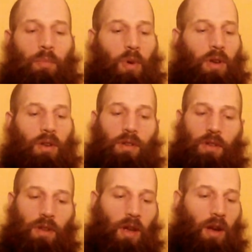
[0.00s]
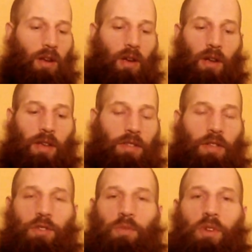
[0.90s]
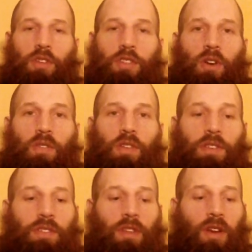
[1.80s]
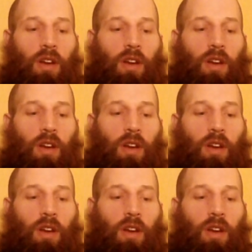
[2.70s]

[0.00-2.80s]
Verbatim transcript: but I, I, guess I just wanted to share this.